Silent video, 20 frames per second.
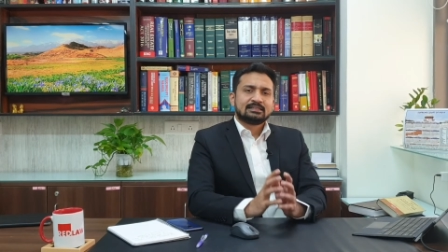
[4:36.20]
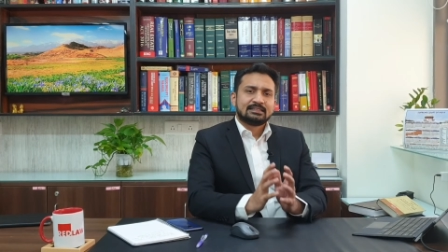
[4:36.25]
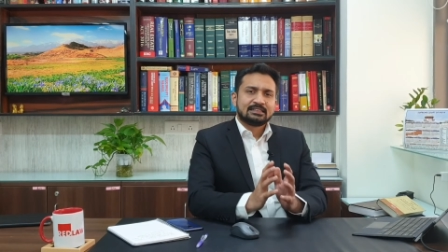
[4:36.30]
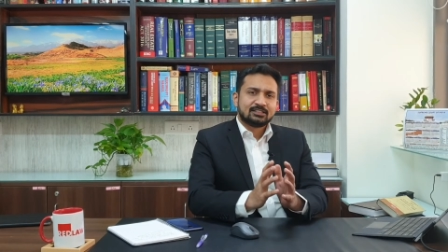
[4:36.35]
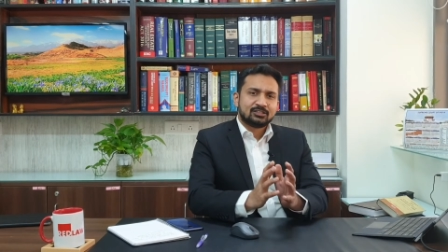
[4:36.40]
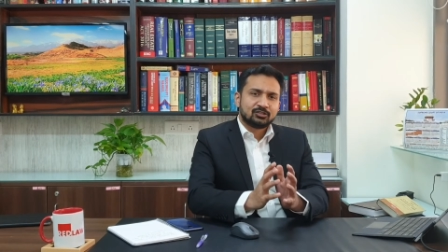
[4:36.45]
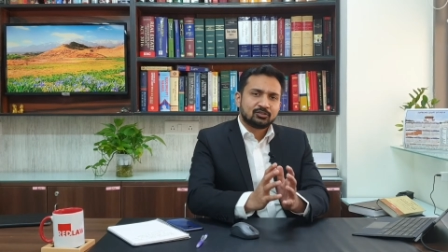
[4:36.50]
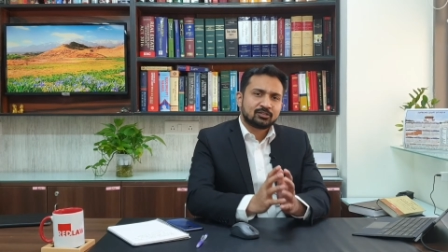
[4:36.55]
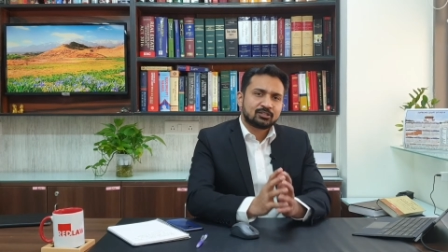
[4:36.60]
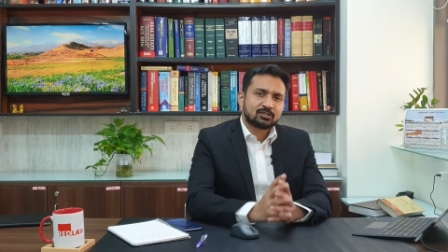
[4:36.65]
The
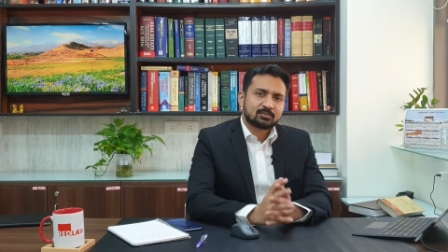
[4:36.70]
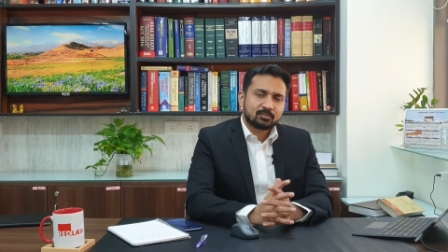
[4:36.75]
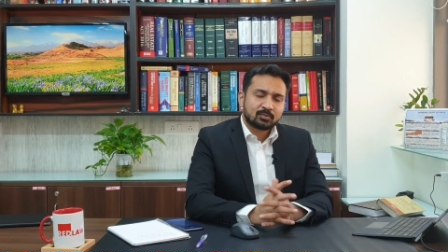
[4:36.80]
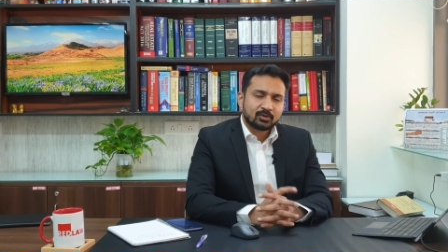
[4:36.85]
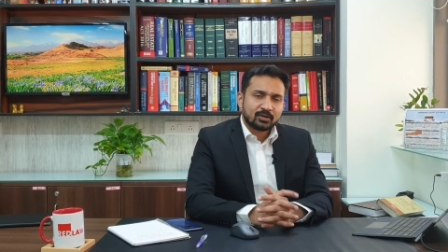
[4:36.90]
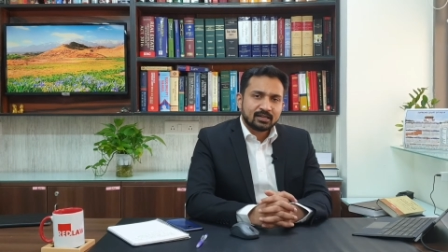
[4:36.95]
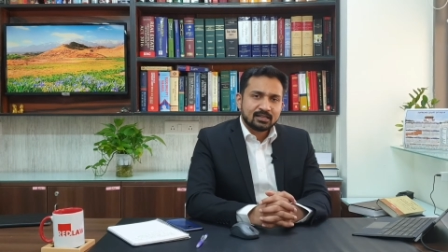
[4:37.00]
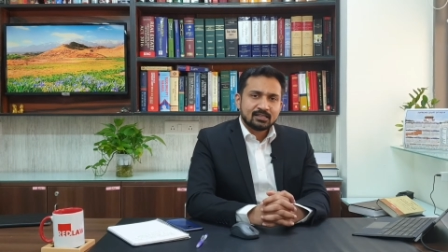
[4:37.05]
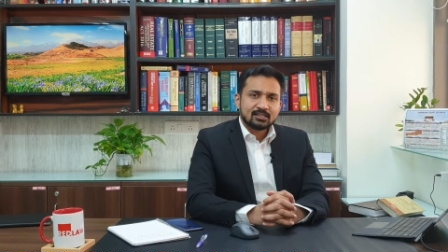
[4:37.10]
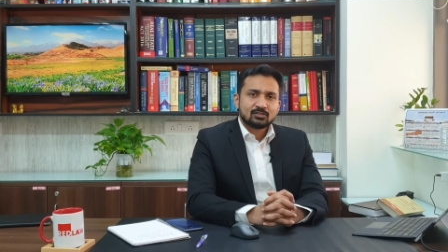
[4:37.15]

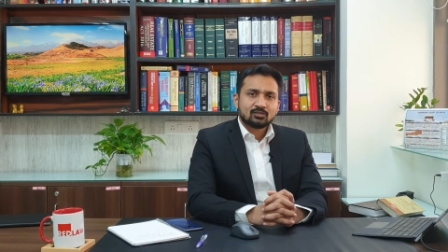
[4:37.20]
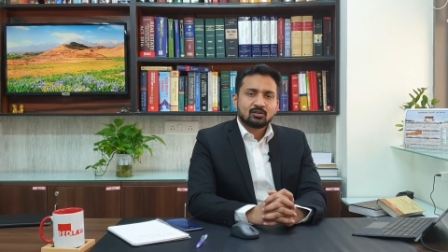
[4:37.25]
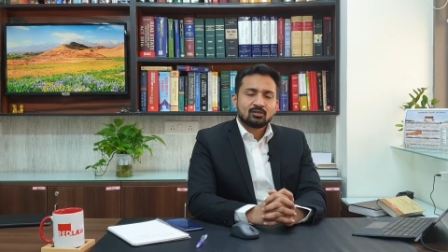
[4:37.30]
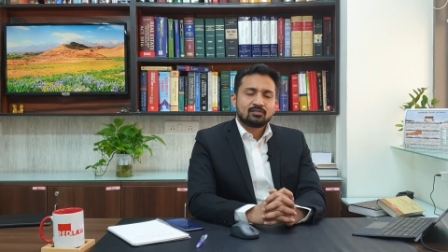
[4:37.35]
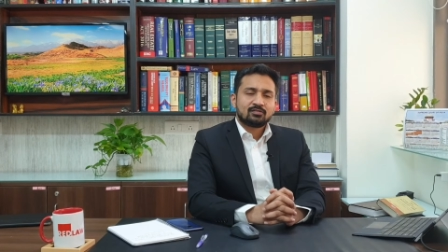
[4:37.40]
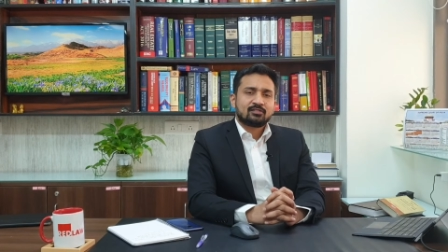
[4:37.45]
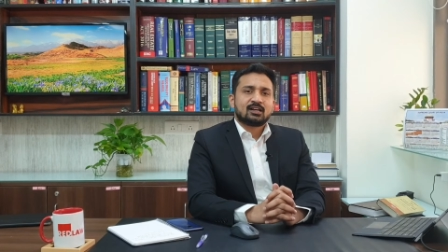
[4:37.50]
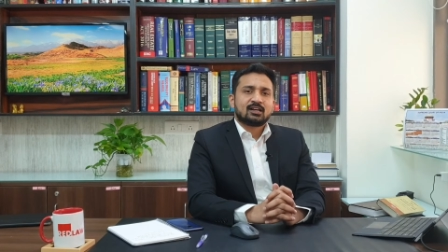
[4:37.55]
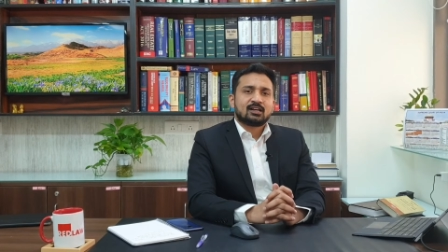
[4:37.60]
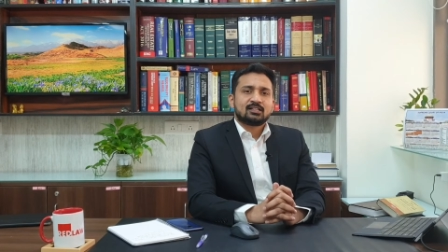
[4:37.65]
jurisprudence
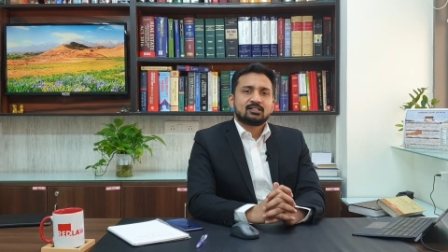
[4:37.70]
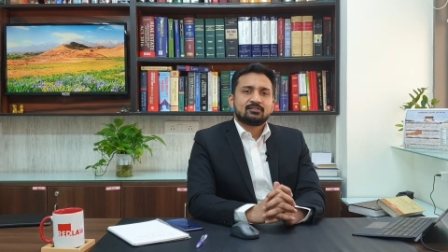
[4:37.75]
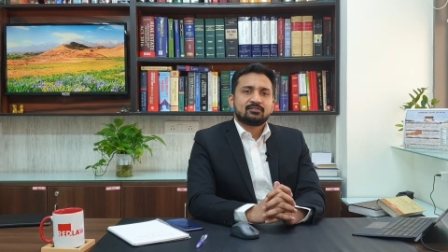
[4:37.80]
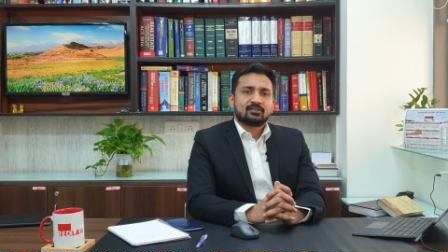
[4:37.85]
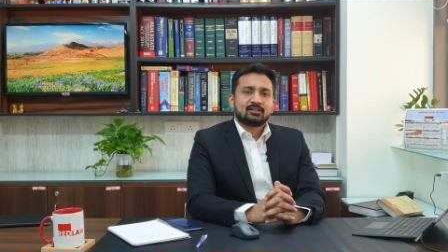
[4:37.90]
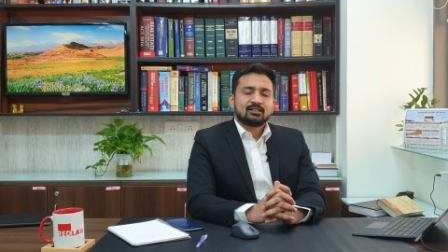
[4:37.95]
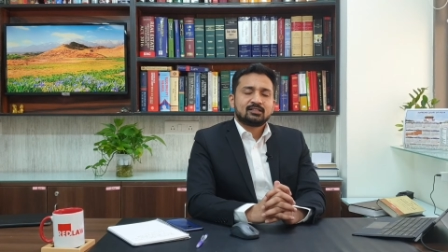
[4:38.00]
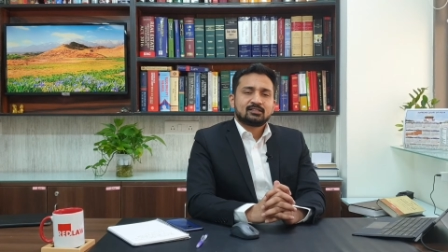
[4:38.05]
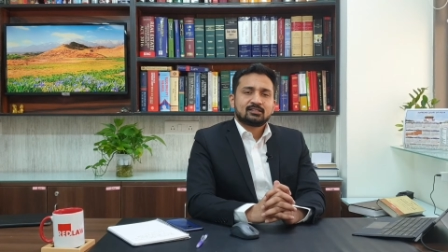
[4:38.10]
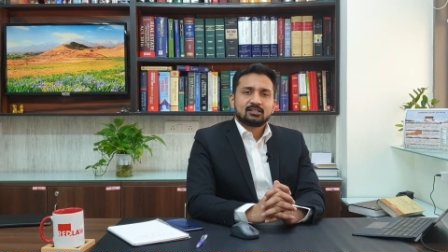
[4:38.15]
of
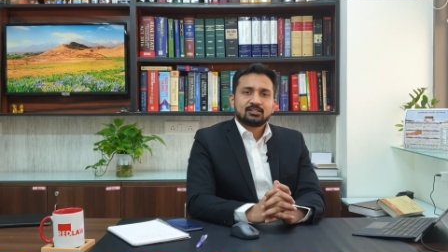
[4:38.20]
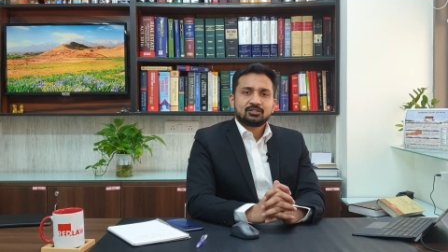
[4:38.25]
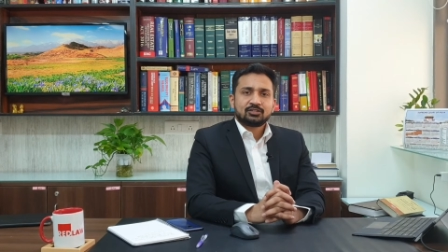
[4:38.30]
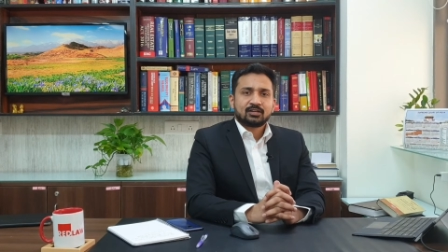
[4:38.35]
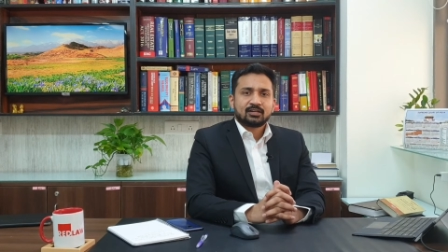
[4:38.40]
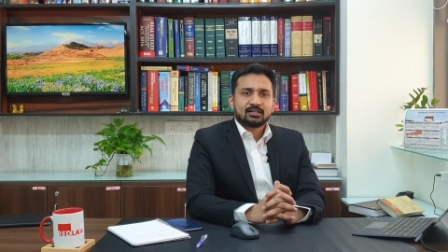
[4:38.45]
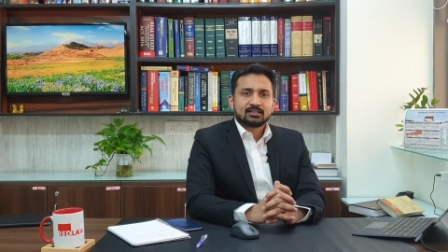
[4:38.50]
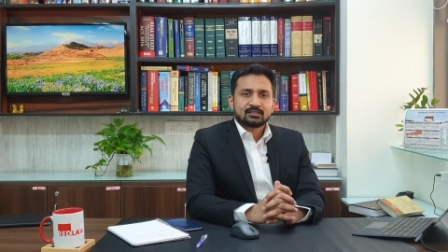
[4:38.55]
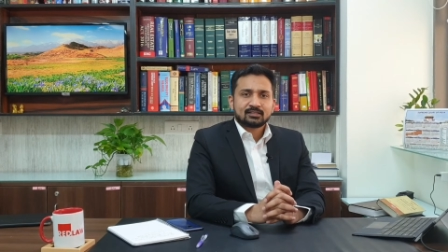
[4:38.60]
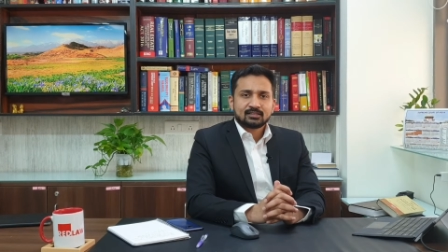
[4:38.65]
transferring such
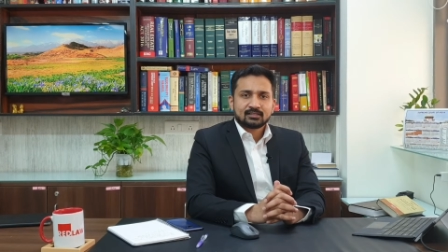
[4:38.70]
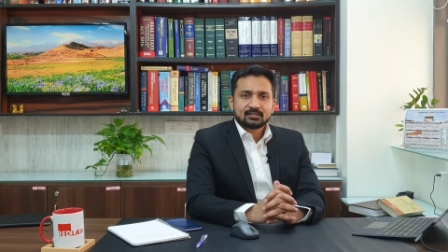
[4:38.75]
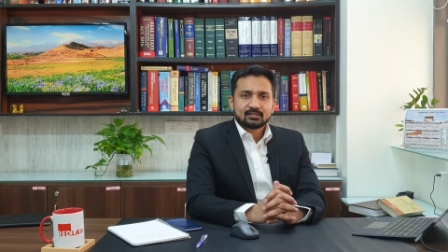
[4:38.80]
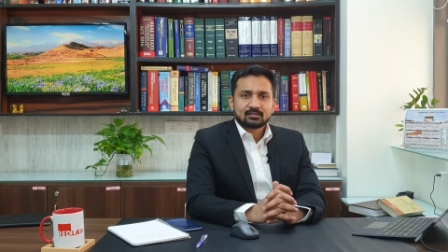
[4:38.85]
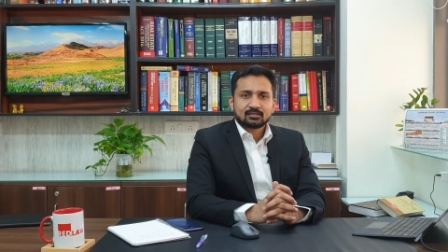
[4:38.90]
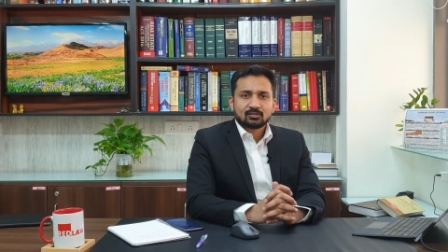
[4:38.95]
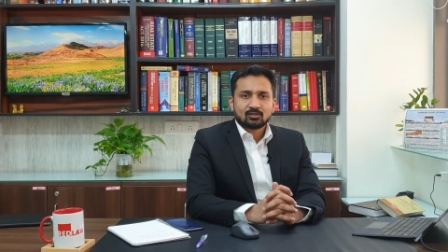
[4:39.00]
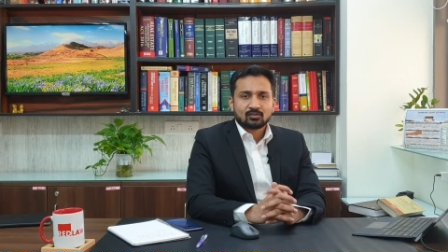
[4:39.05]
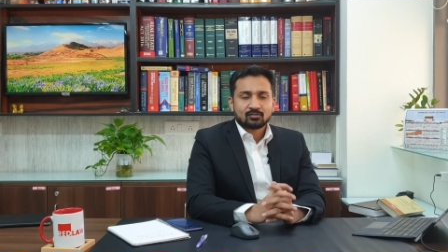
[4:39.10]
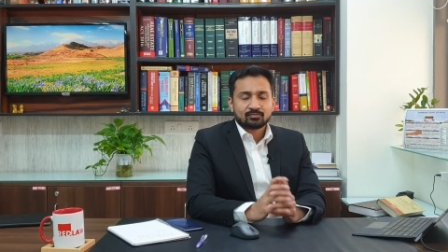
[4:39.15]

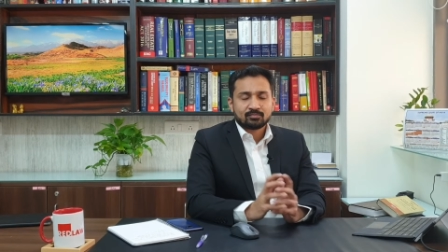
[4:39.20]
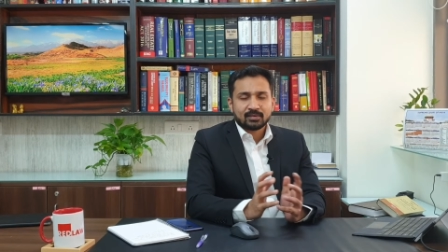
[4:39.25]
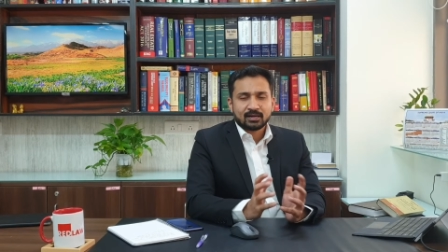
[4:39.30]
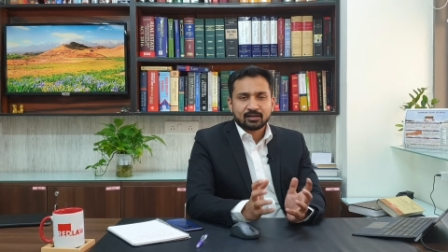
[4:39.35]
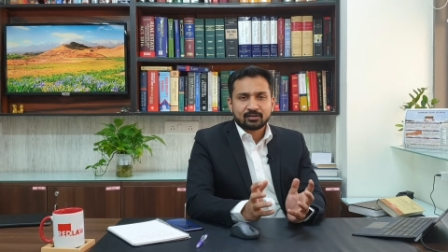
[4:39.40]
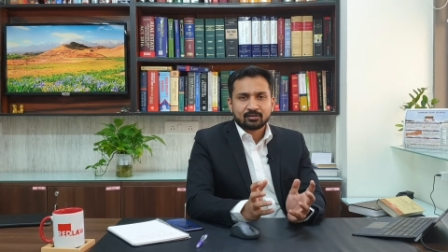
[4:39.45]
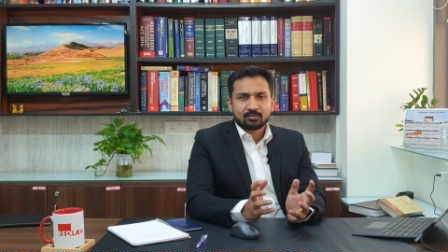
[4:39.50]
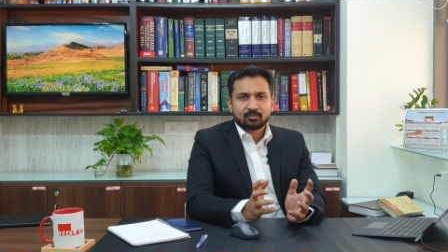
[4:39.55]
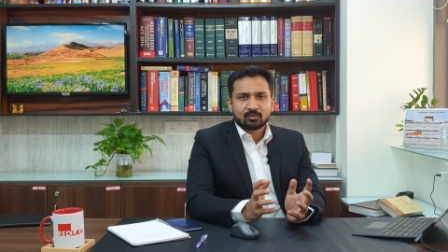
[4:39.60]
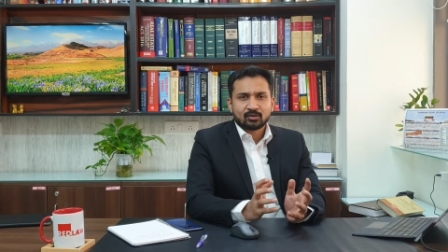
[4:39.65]
cases of
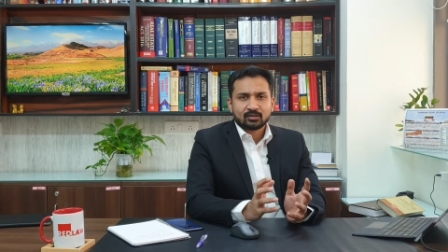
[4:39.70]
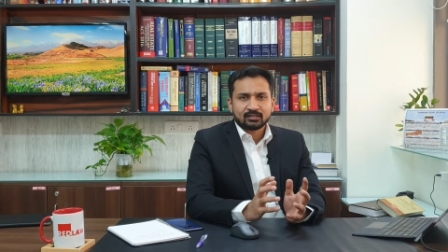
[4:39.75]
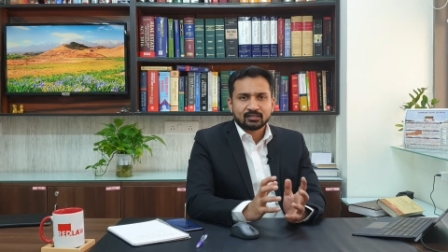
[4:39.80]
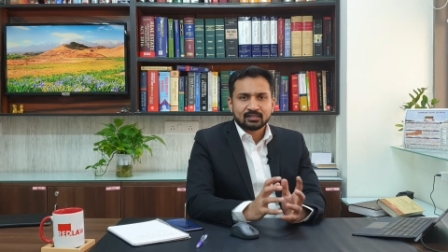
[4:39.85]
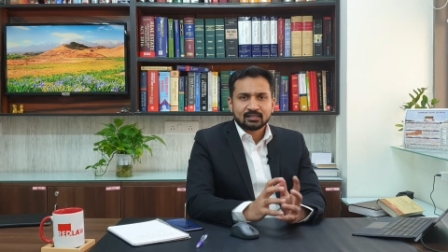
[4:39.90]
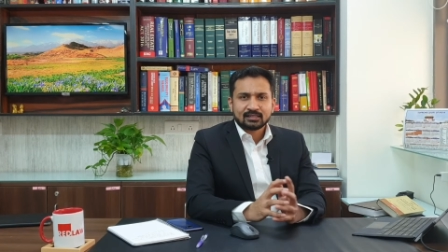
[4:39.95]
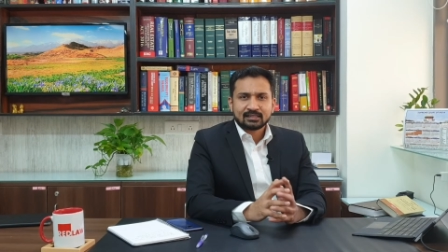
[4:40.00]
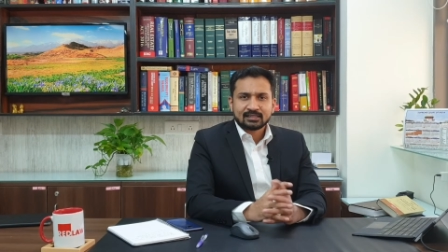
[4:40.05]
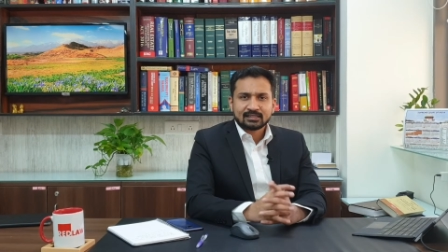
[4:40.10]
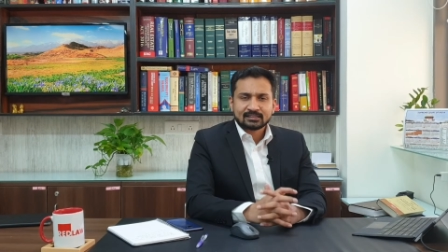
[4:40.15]

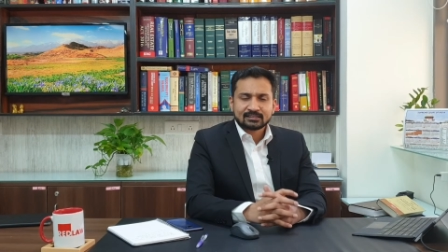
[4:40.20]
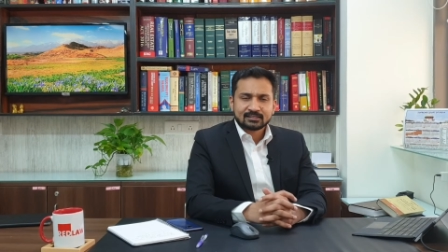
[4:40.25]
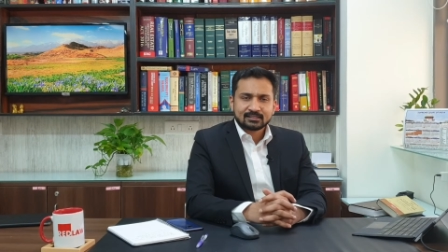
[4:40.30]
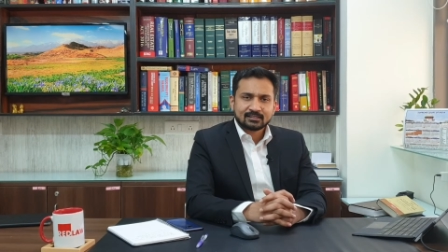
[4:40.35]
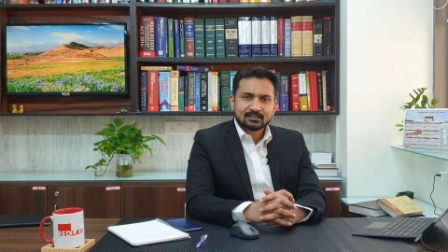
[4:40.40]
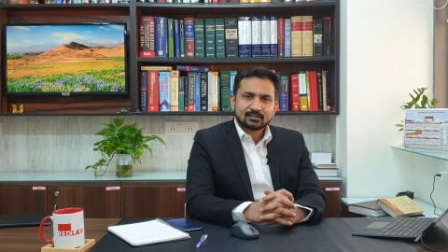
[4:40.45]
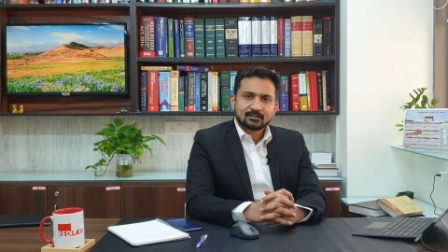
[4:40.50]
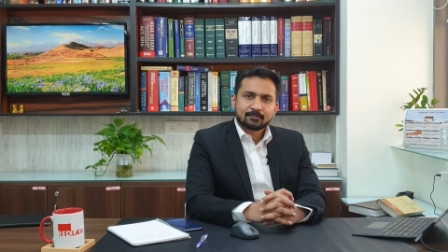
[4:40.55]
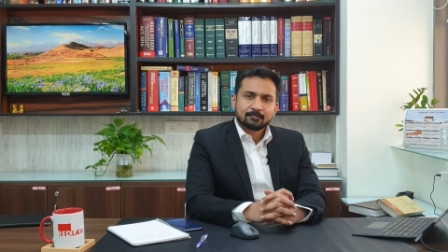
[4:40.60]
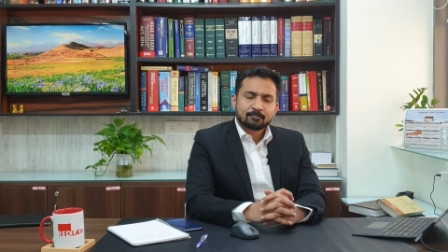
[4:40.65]
matrimonial
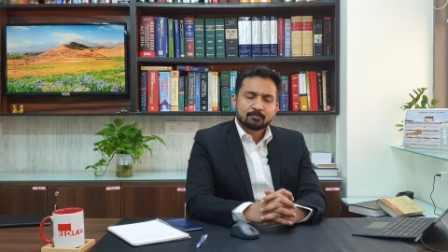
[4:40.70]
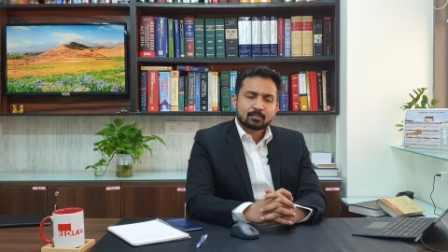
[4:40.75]
cases